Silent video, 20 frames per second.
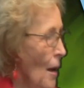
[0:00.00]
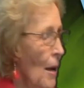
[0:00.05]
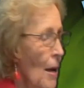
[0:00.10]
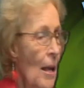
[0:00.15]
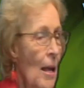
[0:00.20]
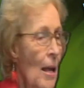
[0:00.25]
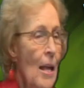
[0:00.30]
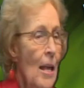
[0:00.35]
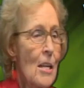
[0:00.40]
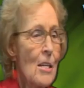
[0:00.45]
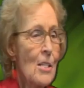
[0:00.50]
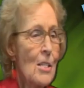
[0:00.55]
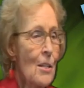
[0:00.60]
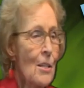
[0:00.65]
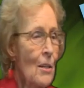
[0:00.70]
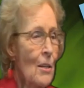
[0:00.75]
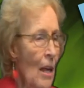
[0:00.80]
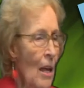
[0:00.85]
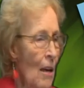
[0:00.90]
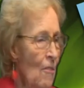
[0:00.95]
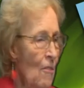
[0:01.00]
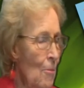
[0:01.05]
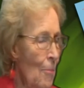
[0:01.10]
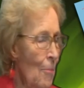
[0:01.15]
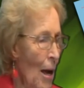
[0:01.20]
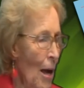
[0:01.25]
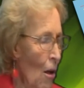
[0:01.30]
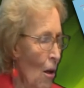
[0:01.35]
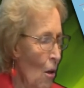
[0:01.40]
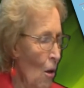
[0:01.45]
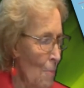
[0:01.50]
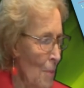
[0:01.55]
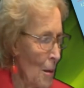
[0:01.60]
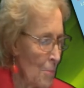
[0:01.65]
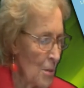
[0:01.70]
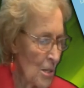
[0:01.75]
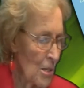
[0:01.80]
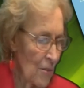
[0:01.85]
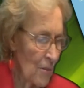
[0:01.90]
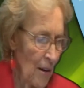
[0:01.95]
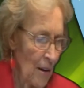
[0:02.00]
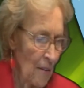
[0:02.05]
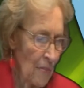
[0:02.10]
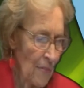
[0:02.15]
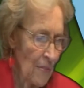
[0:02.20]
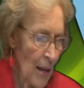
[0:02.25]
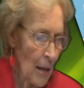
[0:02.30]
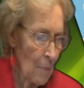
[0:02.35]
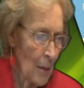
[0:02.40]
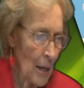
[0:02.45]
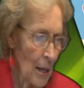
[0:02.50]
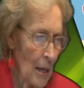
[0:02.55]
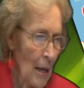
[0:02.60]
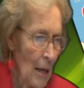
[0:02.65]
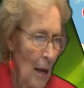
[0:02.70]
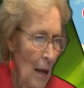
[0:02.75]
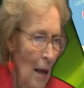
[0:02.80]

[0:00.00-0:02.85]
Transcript: He is loved by all members of our family,